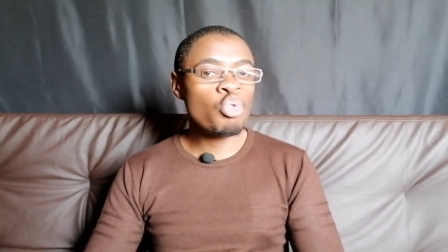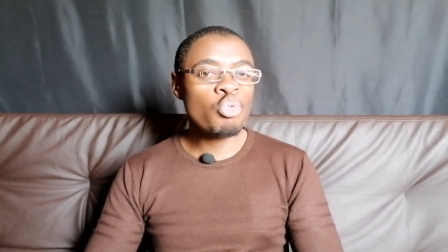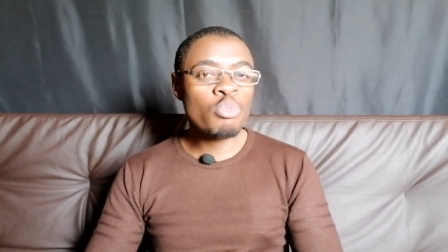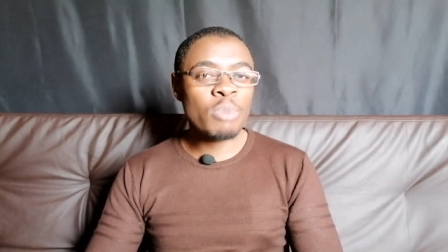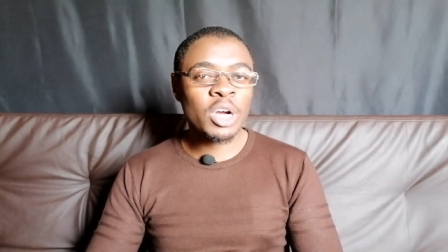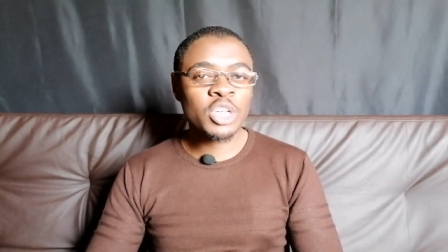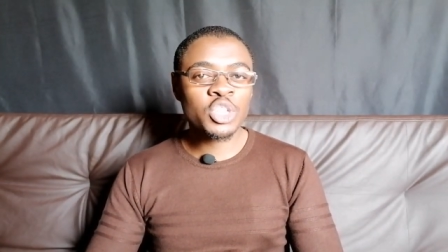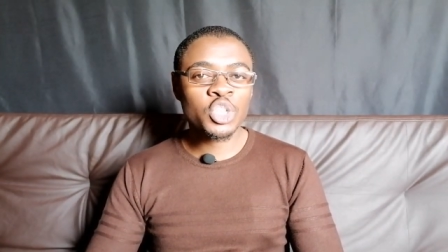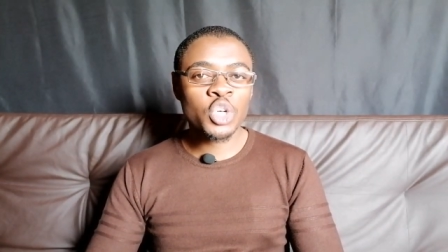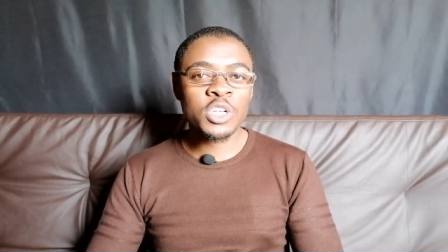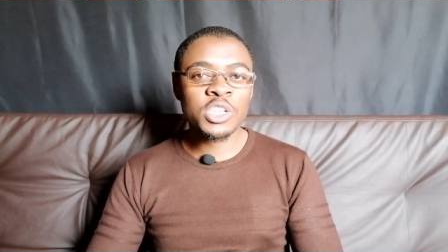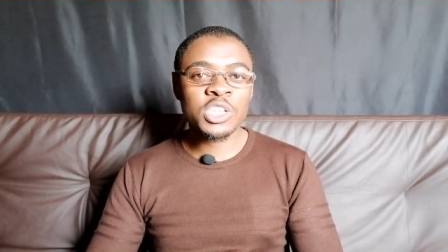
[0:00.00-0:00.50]

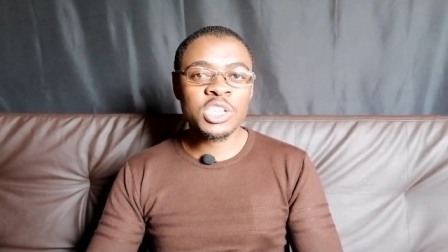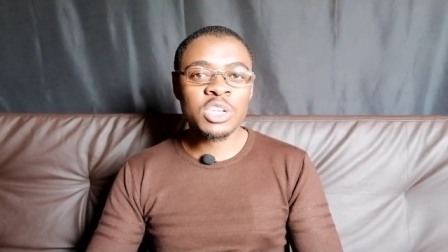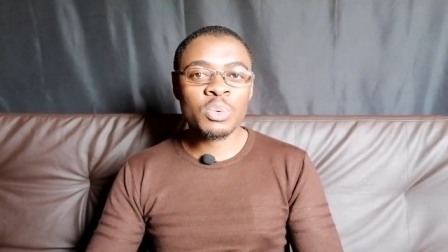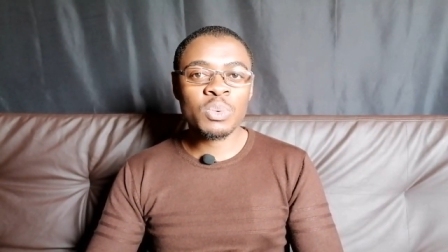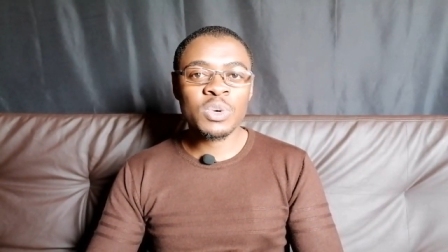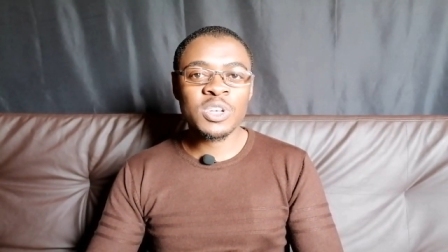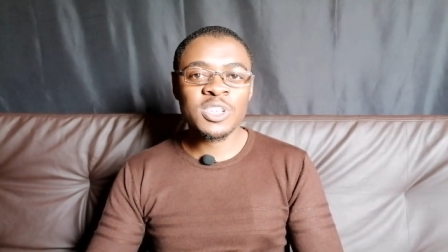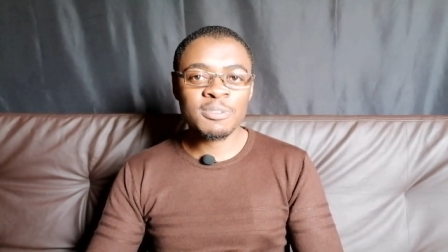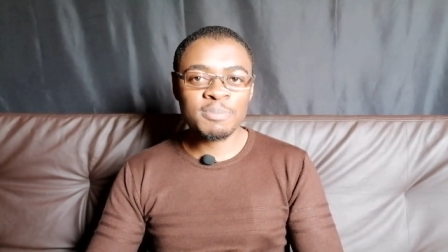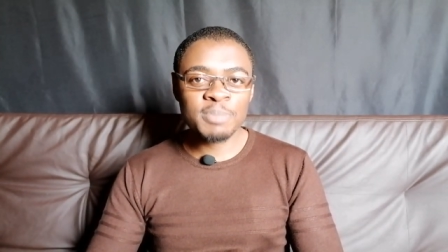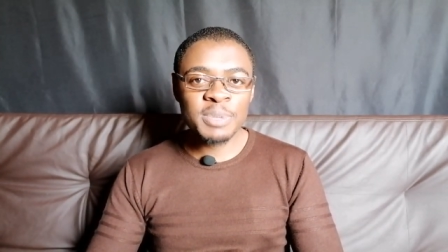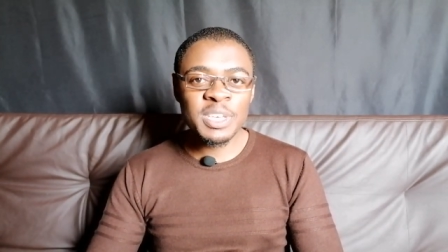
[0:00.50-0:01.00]
Umar Johnson
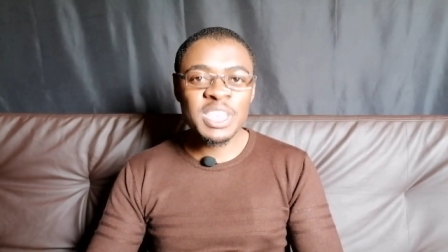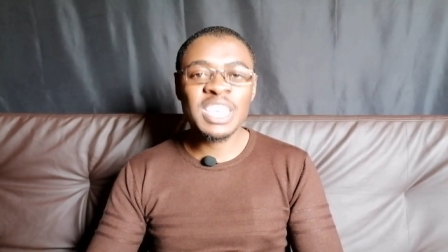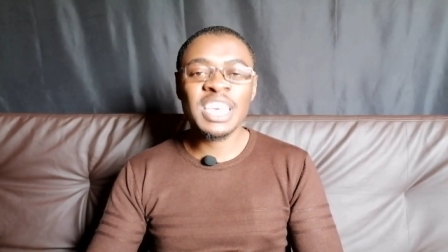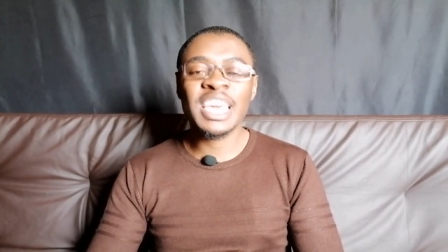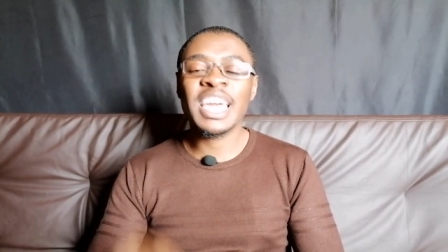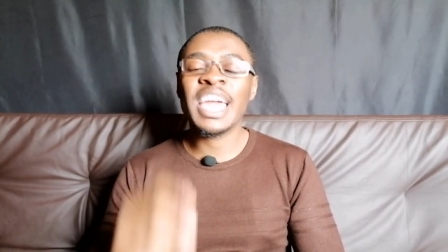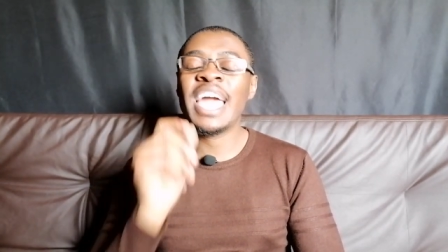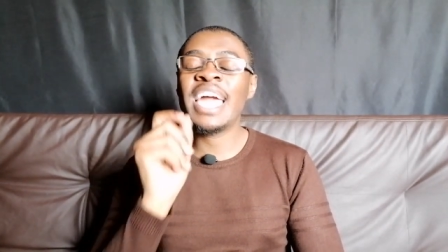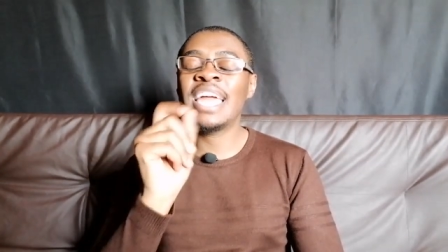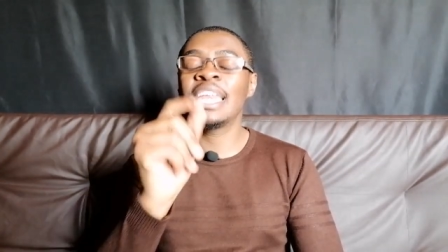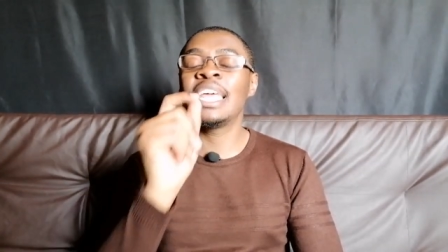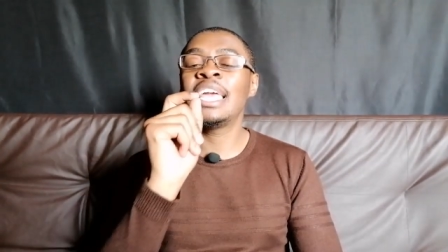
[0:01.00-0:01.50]
was
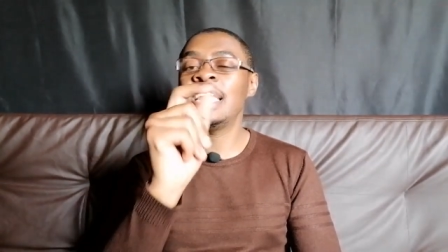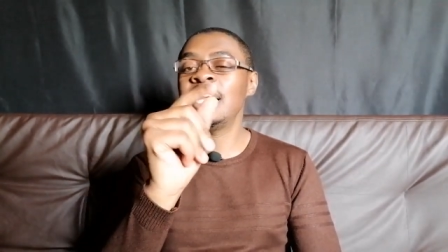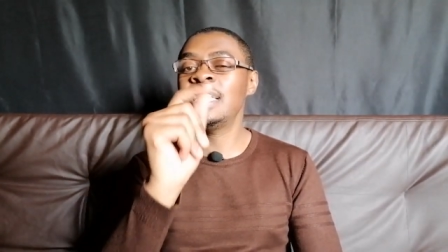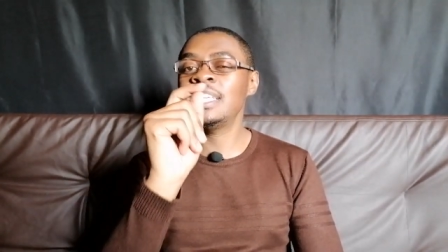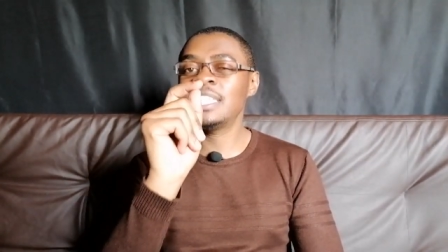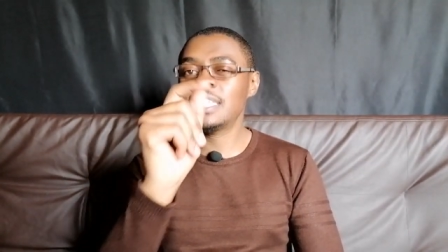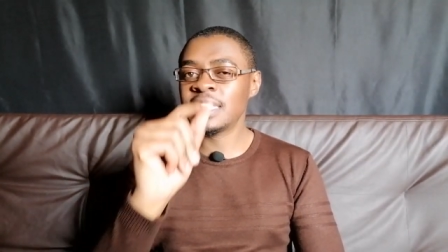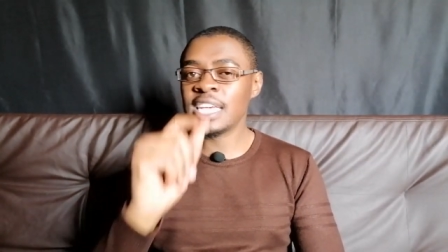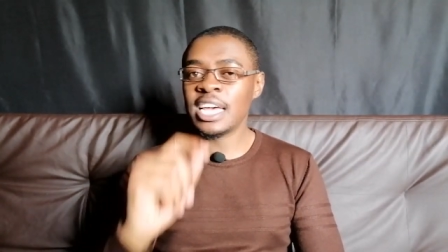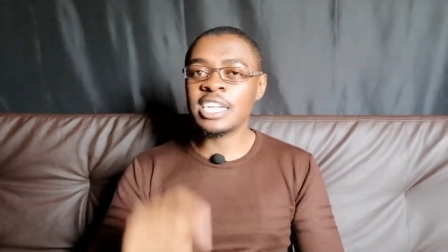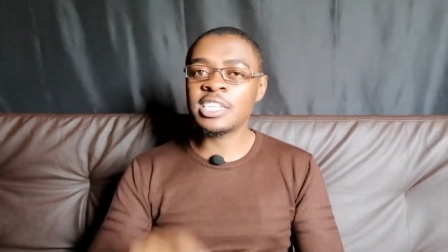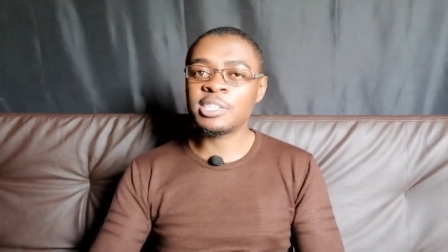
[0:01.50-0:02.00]
speaking. And he
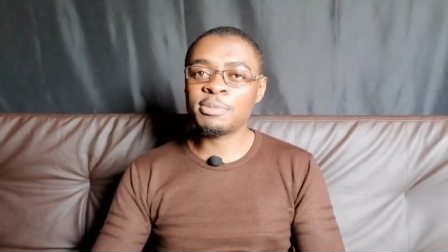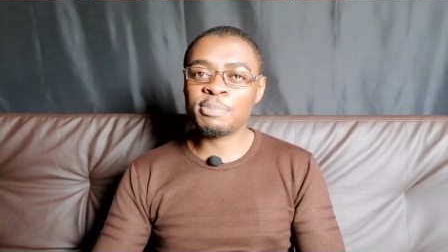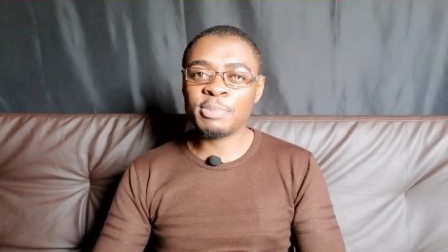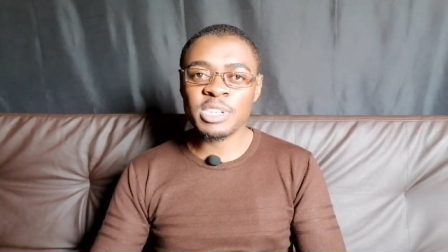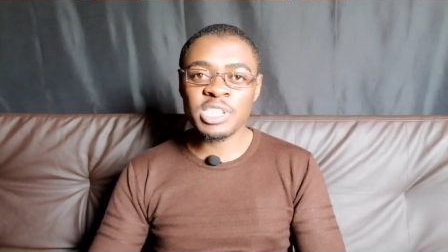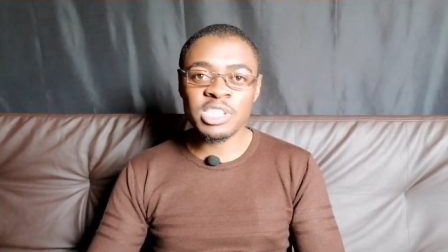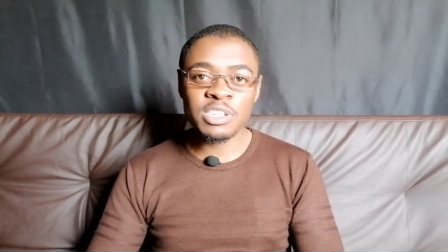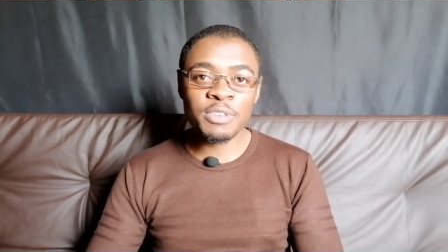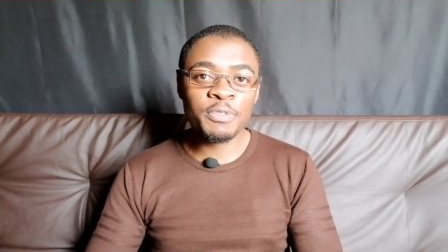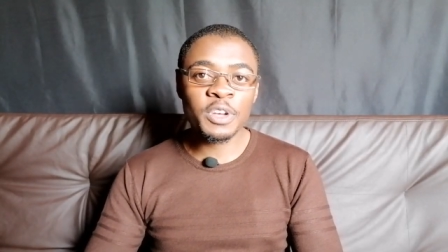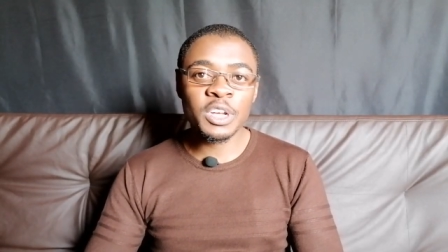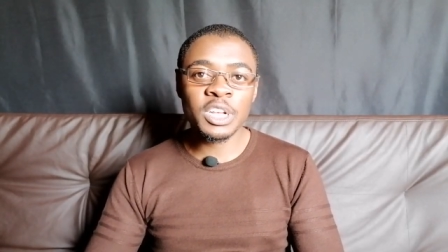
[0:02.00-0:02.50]
said
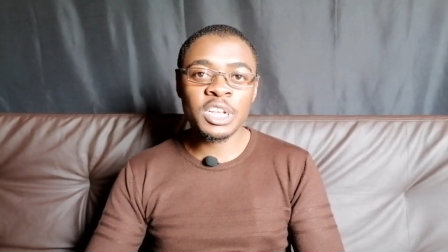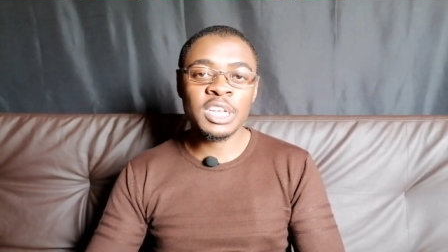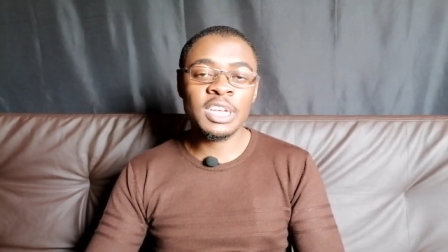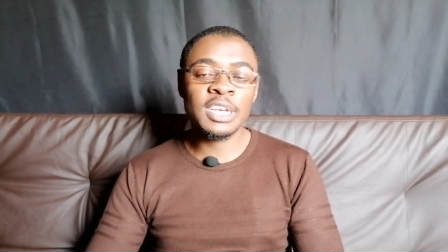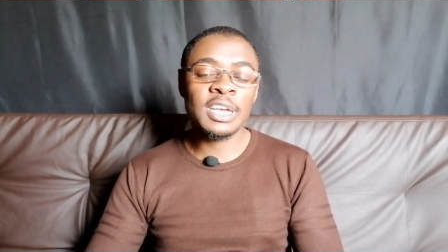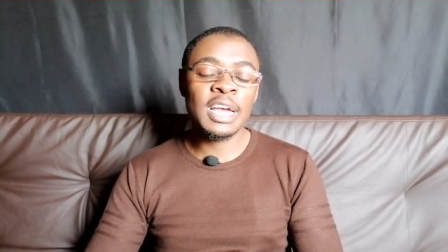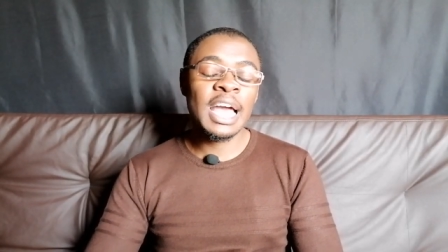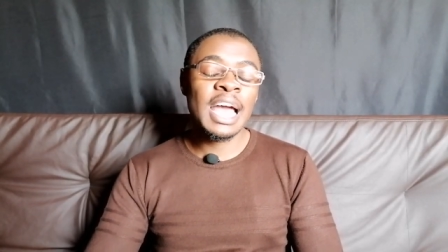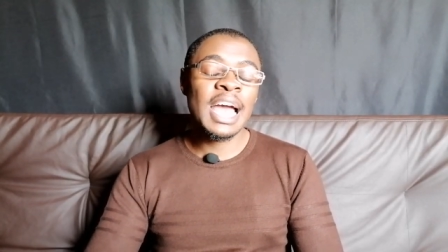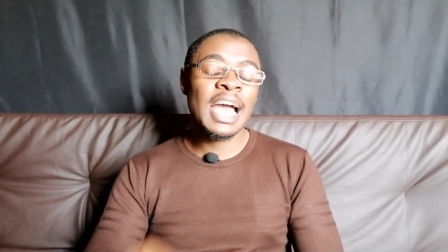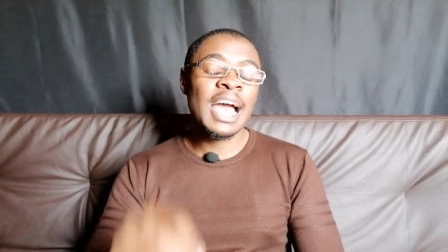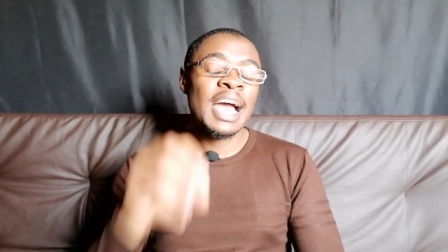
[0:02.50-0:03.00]
specifically